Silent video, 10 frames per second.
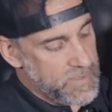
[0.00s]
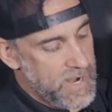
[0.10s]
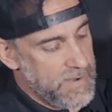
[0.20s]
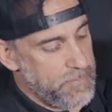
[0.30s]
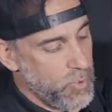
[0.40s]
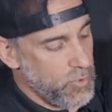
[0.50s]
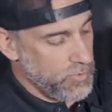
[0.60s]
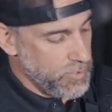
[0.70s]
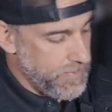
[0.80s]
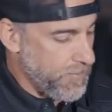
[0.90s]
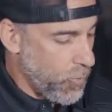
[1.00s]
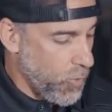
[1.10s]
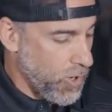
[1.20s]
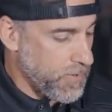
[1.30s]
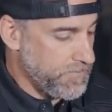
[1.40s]
kind of pull a little bit
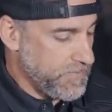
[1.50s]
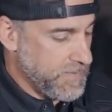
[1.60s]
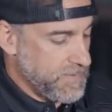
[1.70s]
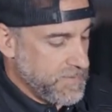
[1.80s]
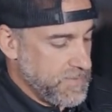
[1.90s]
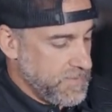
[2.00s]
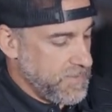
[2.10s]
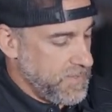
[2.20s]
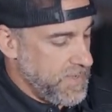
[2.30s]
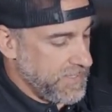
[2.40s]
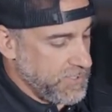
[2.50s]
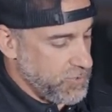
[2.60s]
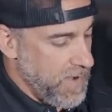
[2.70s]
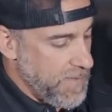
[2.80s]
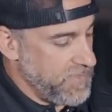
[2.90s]
more, I can
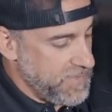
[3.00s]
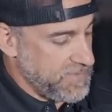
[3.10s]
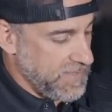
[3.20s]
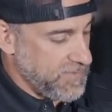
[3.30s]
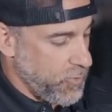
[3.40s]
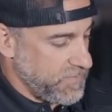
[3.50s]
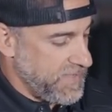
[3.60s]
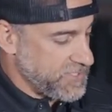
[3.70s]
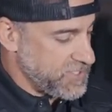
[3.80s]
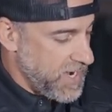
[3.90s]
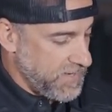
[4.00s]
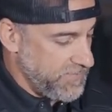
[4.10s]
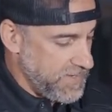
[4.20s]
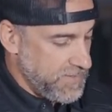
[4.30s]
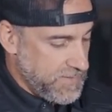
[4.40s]
grab this, get some more tension out of
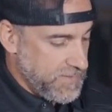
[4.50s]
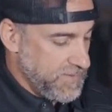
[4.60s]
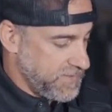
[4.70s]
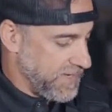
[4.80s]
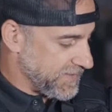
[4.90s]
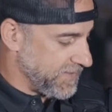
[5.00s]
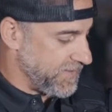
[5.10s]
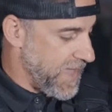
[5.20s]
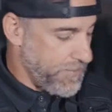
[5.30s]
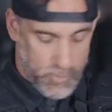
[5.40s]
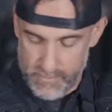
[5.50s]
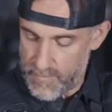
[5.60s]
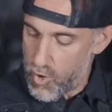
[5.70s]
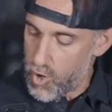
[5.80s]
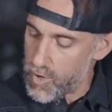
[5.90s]
it, connected to that part of
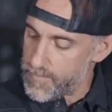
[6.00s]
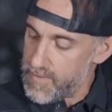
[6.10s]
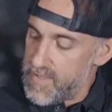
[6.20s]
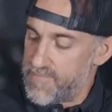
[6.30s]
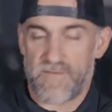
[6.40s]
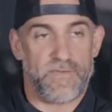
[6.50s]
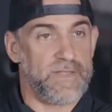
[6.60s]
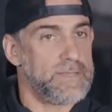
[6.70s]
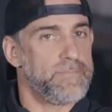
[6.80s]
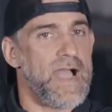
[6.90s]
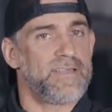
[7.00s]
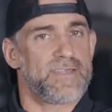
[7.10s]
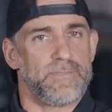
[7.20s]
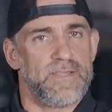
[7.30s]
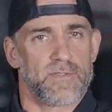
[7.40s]
the arm. If I feel like the
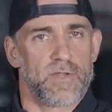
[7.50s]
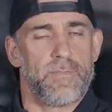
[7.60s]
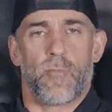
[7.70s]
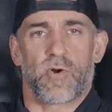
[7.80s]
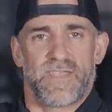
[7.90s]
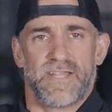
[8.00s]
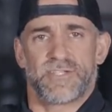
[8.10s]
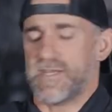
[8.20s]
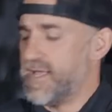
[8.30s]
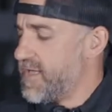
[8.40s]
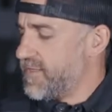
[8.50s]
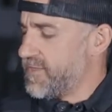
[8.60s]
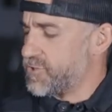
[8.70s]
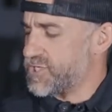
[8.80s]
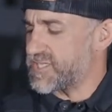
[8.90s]
bicep needs a little bit more tension,
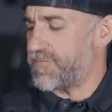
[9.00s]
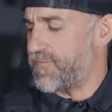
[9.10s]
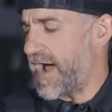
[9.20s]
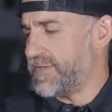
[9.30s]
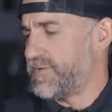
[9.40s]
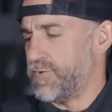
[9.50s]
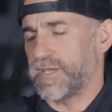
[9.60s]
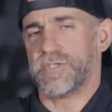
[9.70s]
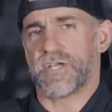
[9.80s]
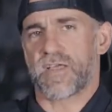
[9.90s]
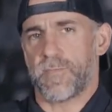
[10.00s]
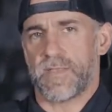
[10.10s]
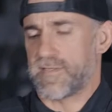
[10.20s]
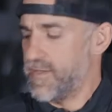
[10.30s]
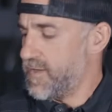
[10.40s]
these are just the fine tuning
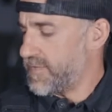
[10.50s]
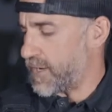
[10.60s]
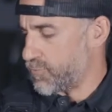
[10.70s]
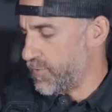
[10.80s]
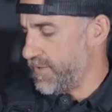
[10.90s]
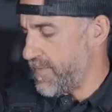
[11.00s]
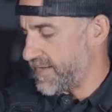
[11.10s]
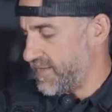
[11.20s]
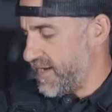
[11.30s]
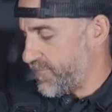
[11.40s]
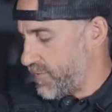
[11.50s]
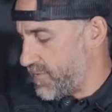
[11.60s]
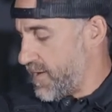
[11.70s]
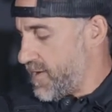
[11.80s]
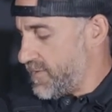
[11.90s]
adjustments that'll really make the
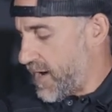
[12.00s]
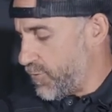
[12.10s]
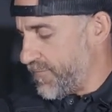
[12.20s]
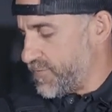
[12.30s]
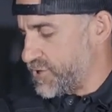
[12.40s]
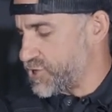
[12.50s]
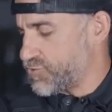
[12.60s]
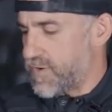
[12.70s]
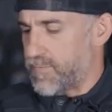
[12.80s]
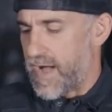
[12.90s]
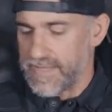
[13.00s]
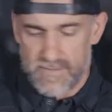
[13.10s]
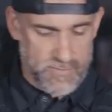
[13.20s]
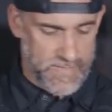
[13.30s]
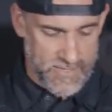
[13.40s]
difference. Not only for just
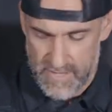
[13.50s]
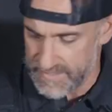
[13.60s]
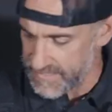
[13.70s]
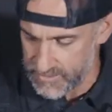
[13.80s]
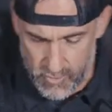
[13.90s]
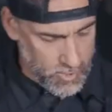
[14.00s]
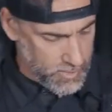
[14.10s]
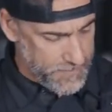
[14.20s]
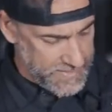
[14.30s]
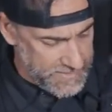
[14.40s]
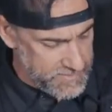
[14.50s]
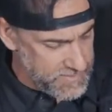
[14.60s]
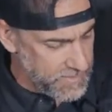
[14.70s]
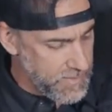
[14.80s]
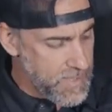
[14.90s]
streamlining so that you're not getting caught up on
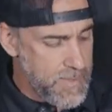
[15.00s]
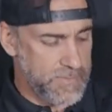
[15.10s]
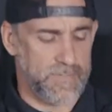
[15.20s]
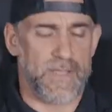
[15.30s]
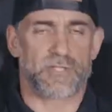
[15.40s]
anything, but to make